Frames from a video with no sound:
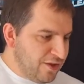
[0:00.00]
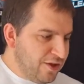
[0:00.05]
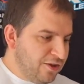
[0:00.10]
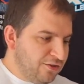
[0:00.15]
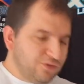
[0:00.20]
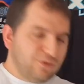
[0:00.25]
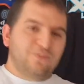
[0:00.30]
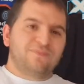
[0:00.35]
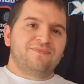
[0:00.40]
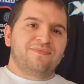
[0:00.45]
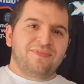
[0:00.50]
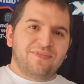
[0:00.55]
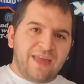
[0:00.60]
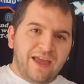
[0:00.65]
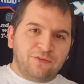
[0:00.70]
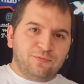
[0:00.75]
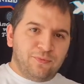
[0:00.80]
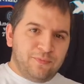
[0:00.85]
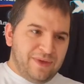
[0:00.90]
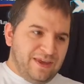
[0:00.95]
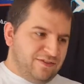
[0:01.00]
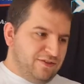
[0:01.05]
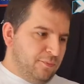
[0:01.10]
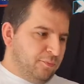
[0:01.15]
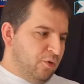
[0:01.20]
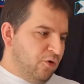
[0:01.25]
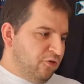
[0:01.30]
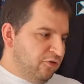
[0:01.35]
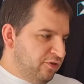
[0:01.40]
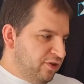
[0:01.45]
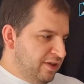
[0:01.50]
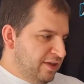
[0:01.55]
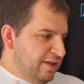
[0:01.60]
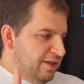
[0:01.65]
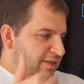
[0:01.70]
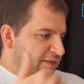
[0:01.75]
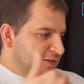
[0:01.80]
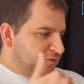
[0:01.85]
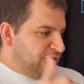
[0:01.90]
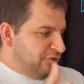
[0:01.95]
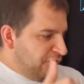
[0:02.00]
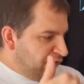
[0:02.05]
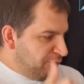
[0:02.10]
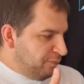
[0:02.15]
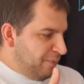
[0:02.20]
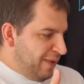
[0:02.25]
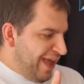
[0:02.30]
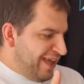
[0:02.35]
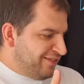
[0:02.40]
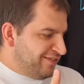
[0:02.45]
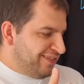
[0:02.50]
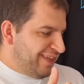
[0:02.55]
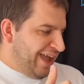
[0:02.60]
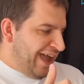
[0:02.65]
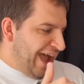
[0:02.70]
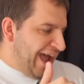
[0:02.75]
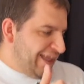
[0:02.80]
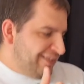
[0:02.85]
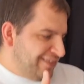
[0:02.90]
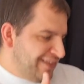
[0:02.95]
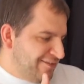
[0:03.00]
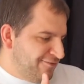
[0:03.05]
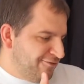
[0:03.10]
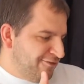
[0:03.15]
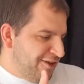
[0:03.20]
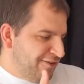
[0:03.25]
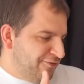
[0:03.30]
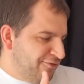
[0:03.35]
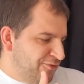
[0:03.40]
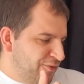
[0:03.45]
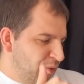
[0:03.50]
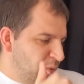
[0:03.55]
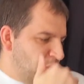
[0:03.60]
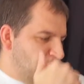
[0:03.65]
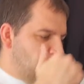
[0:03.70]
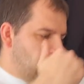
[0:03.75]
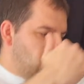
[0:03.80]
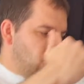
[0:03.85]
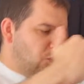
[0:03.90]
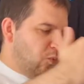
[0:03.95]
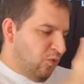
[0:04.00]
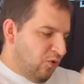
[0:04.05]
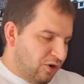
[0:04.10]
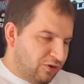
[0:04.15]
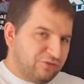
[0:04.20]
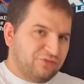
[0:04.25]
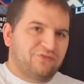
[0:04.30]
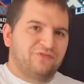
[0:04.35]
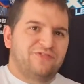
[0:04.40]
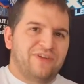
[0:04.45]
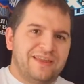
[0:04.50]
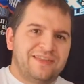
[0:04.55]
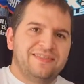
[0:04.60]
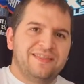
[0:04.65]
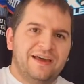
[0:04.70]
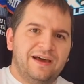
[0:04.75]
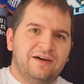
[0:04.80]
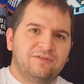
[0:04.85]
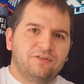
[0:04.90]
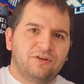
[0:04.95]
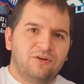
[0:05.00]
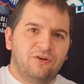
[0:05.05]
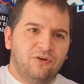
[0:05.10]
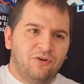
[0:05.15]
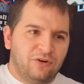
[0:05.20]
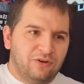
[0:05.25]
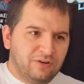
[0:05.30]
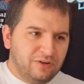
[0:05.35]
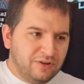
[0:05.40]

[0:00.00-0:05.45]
So that's what makes it both the 5th best and the 5th worst thing that I've got.